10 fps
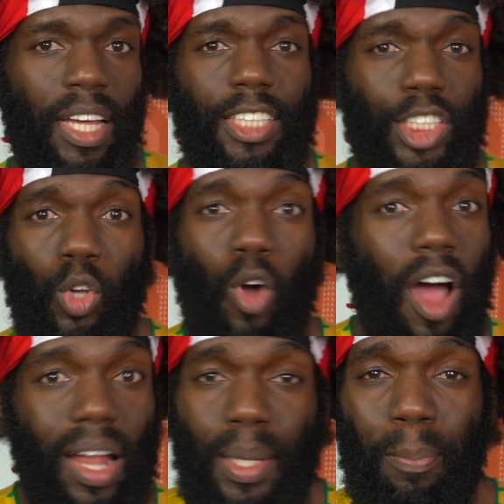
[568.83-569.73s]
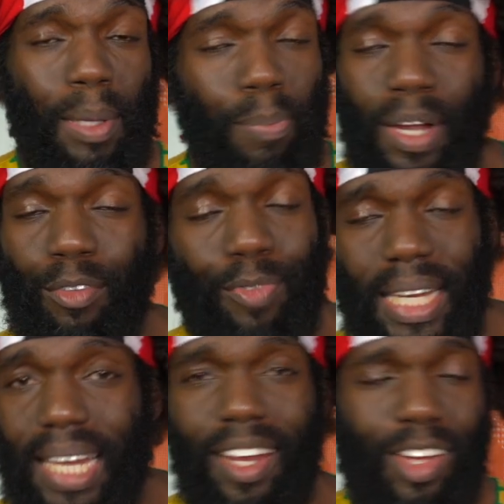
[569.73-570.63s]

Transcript: So hot, people feeling